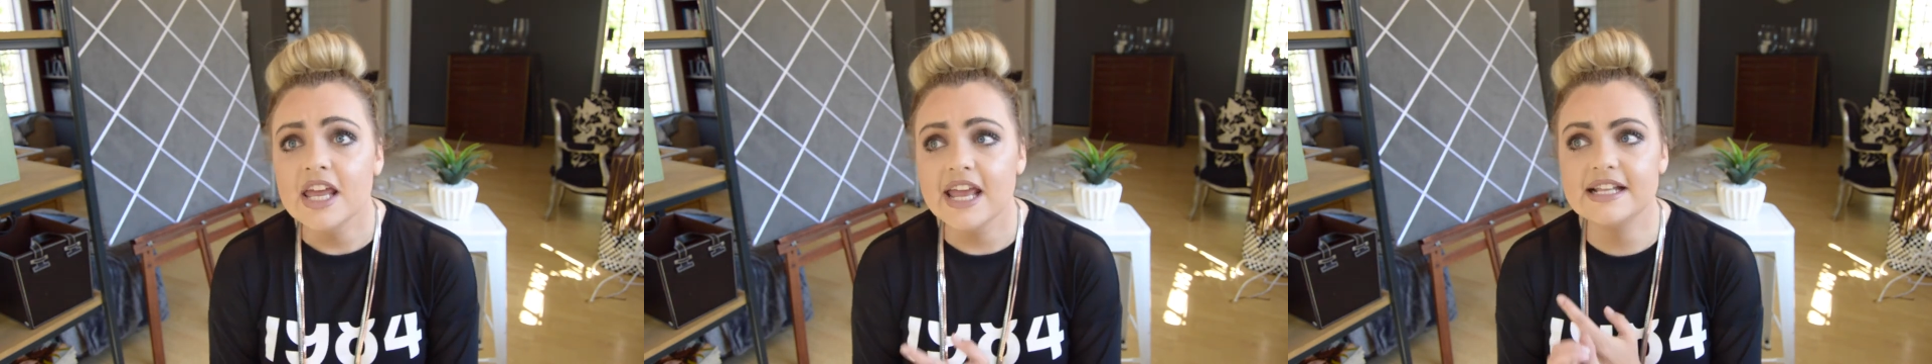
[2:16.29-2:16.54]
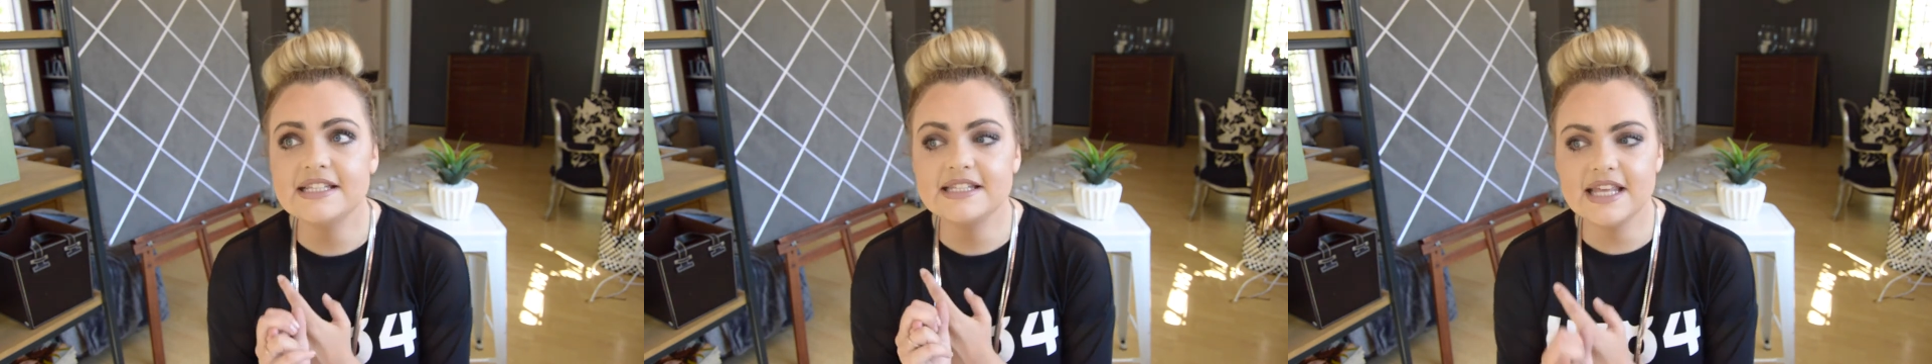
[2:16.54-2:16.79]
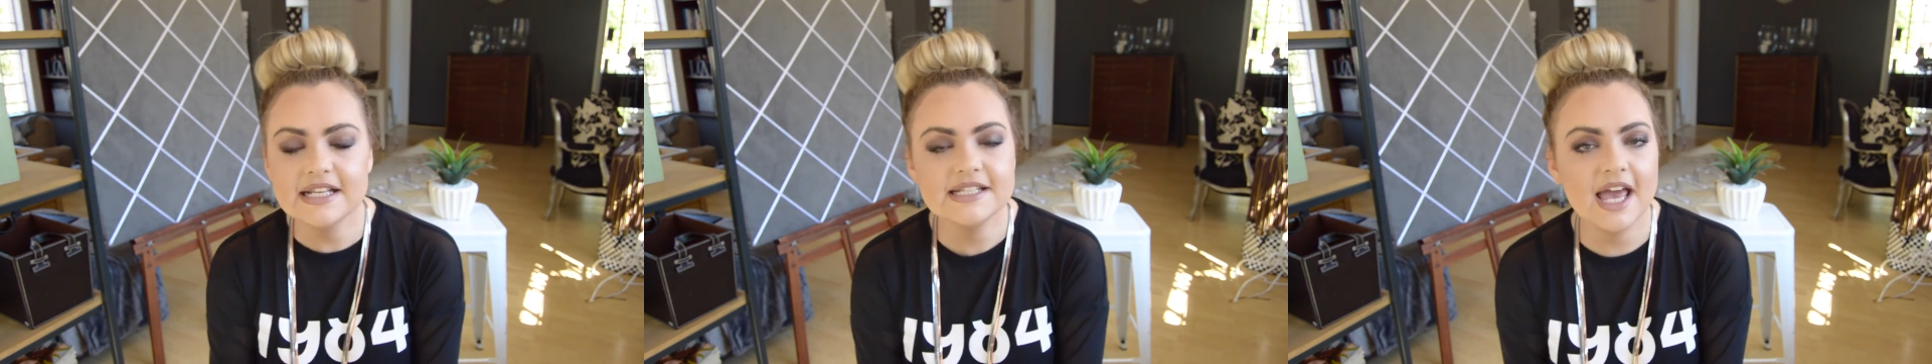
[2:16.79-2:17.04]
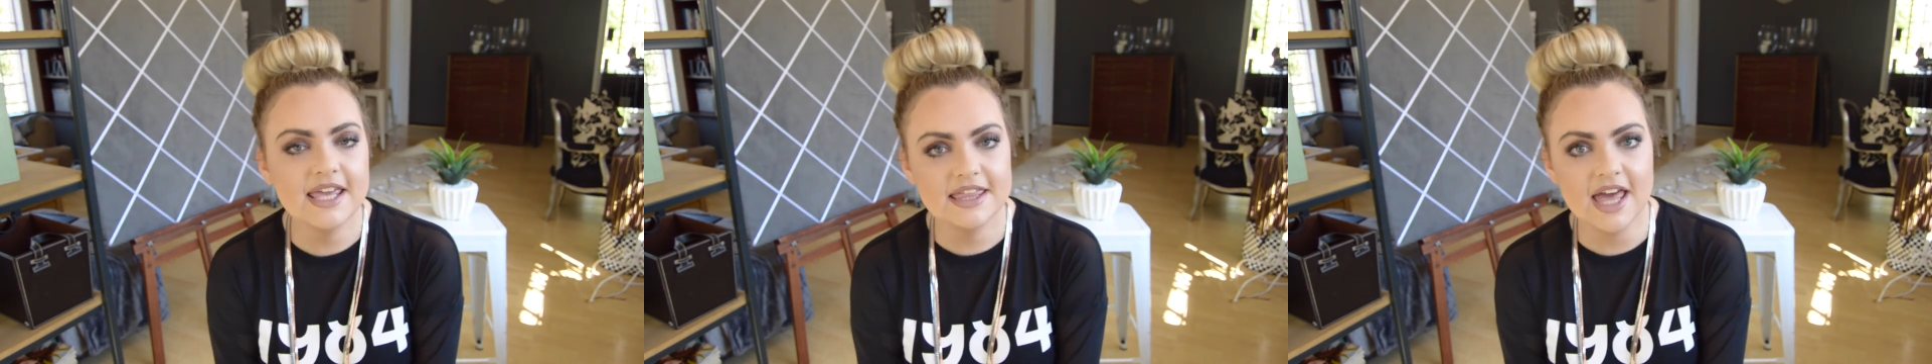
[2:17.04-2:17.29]
It's things
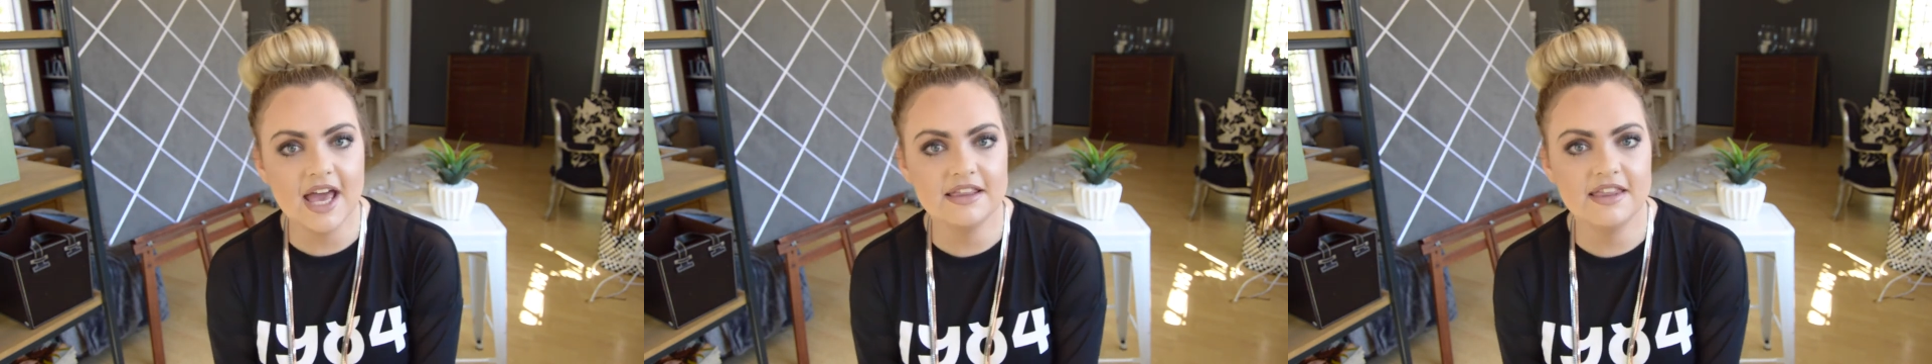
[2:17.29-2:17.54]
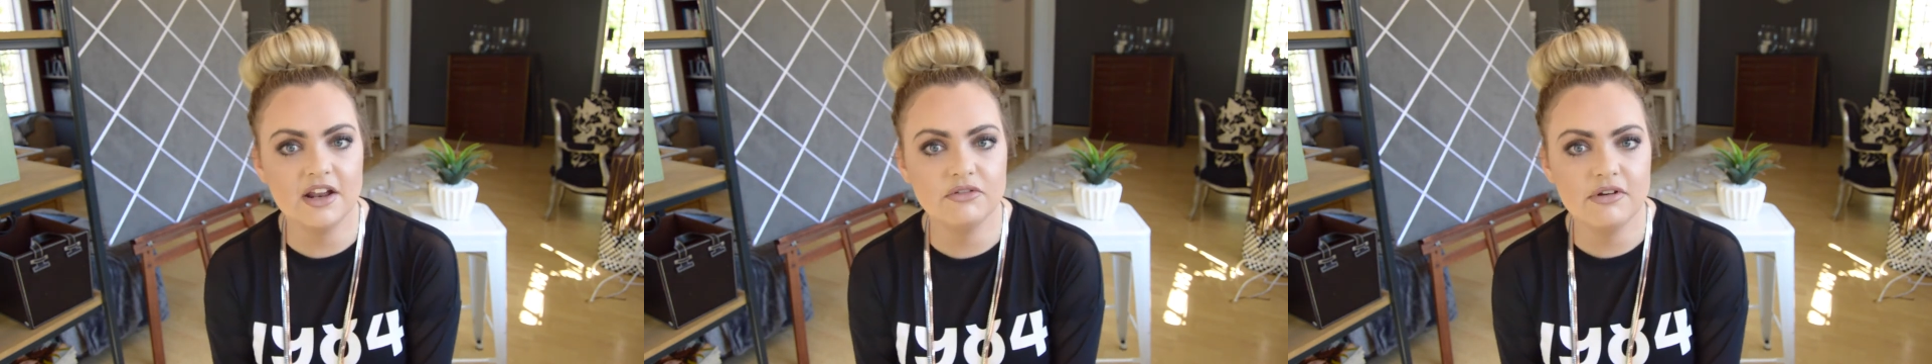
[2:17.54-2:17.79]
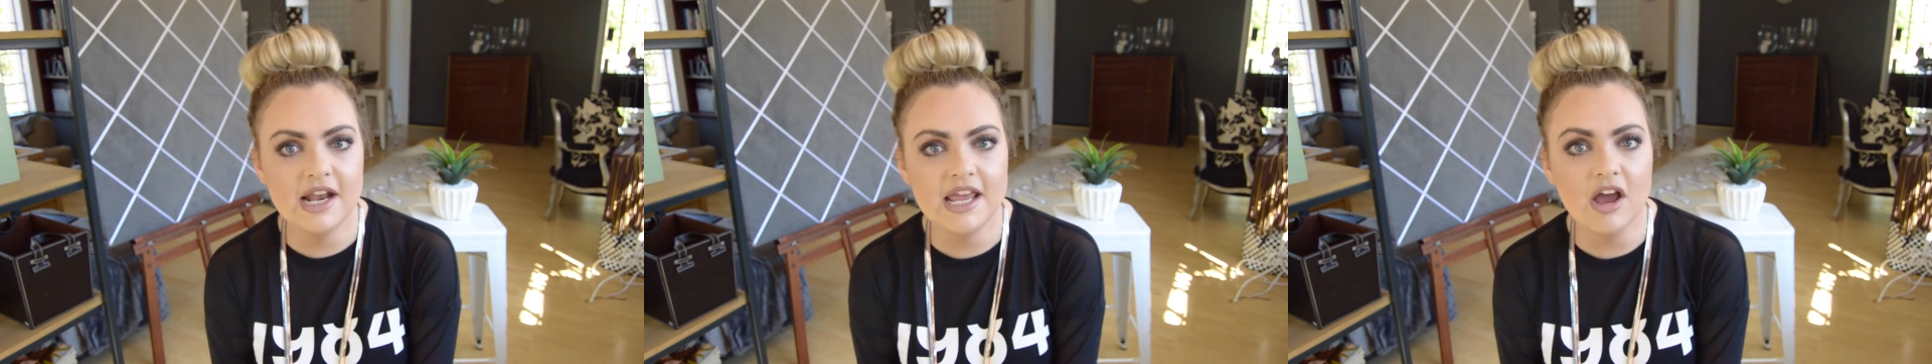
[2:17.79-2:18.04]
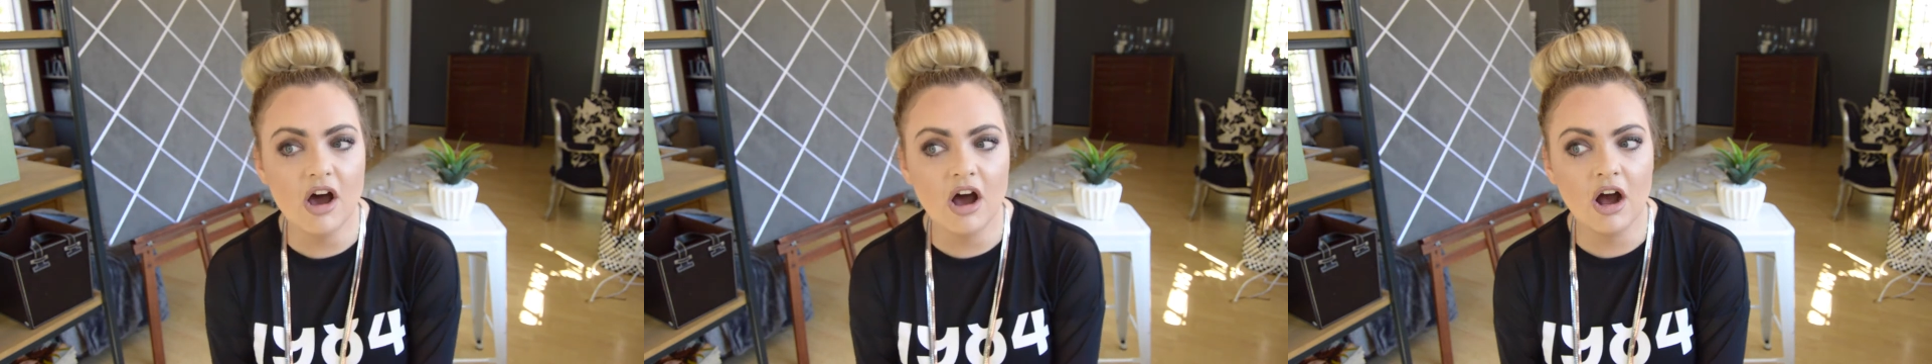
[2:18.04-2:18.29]
like that that
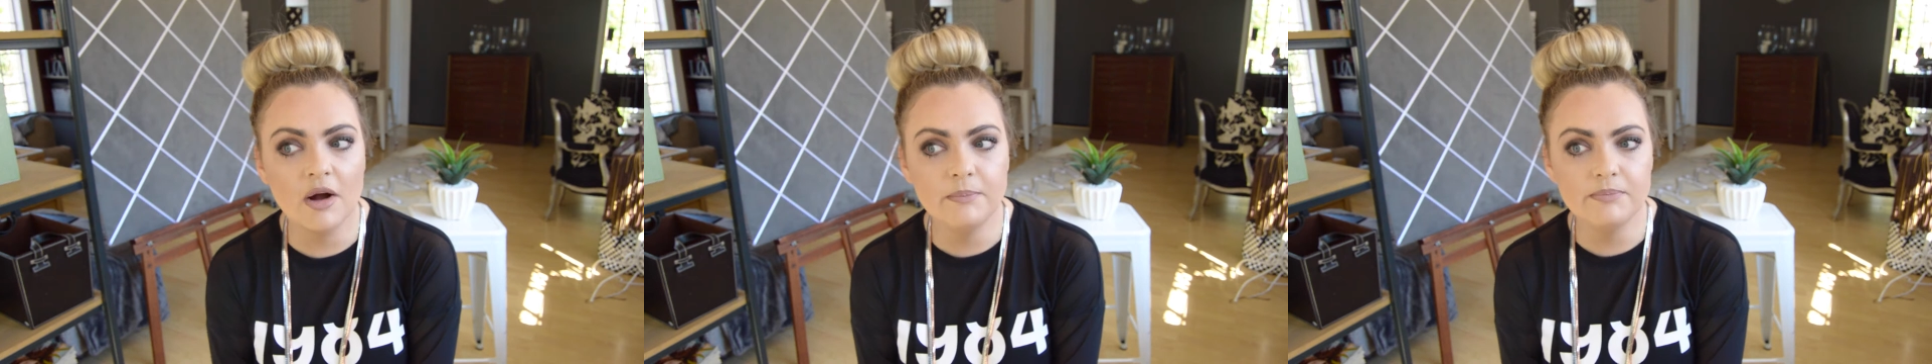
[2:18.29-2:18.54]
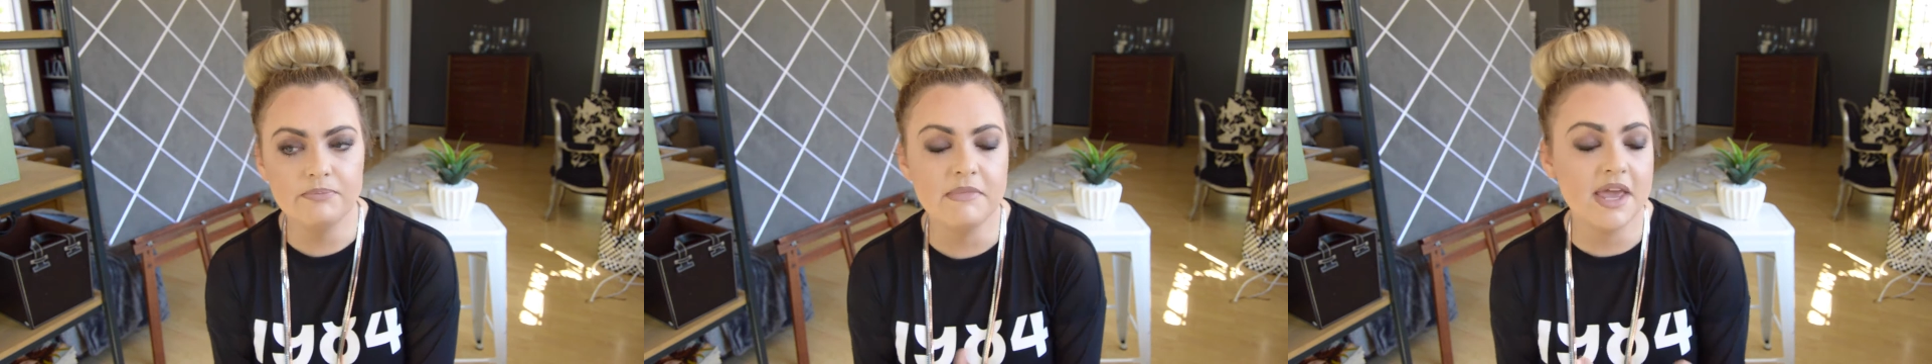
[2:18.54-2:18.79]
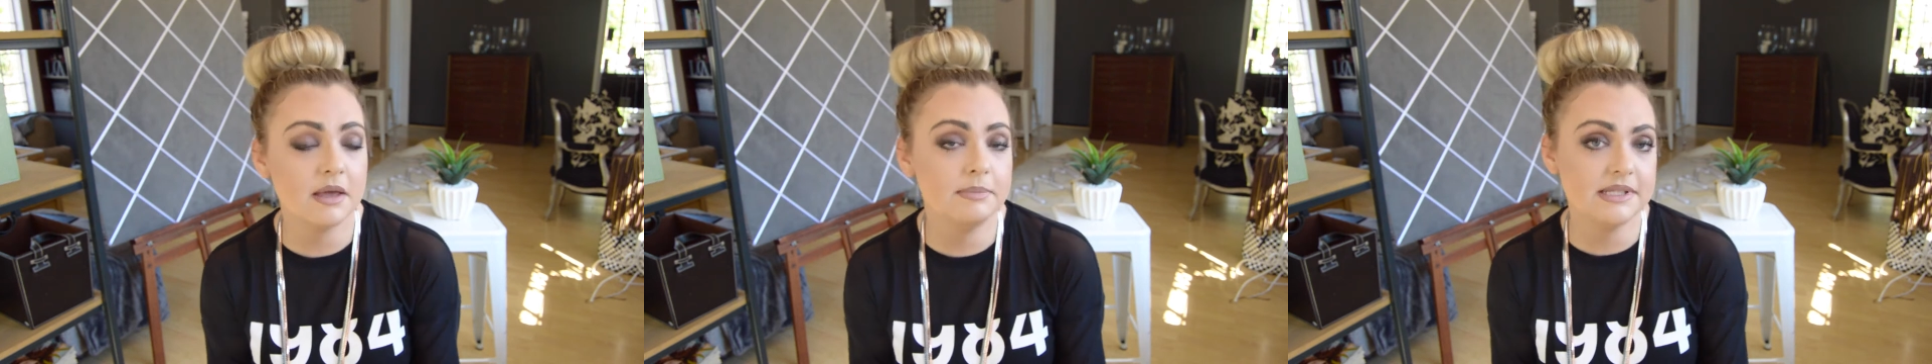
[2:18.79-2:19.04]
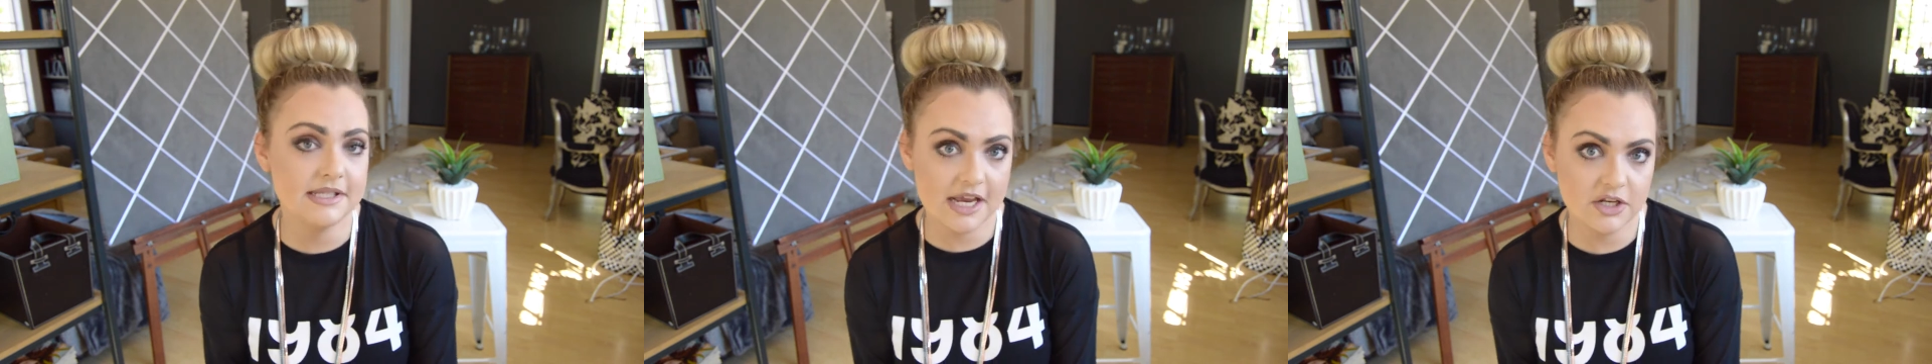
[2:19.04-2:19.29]
really are makeup
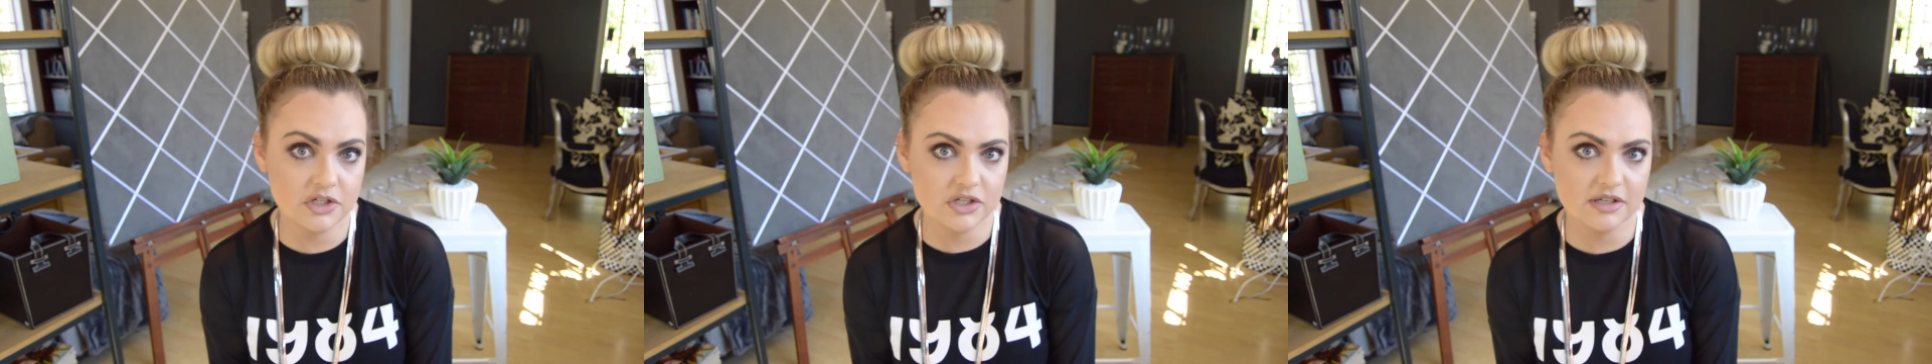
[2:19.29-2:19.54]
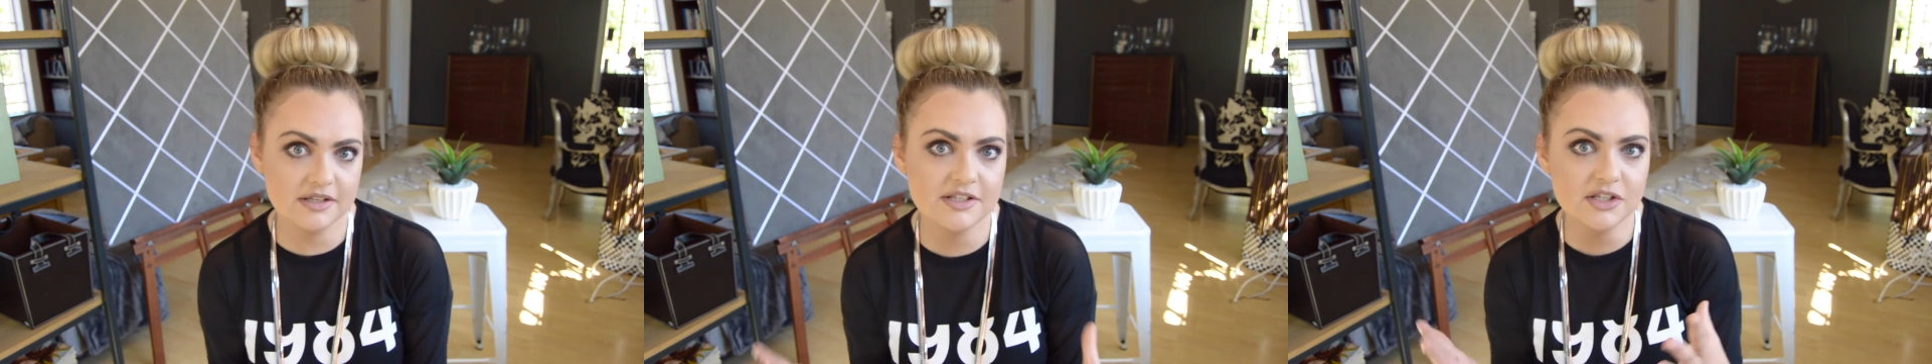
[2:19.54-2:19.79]
essentials.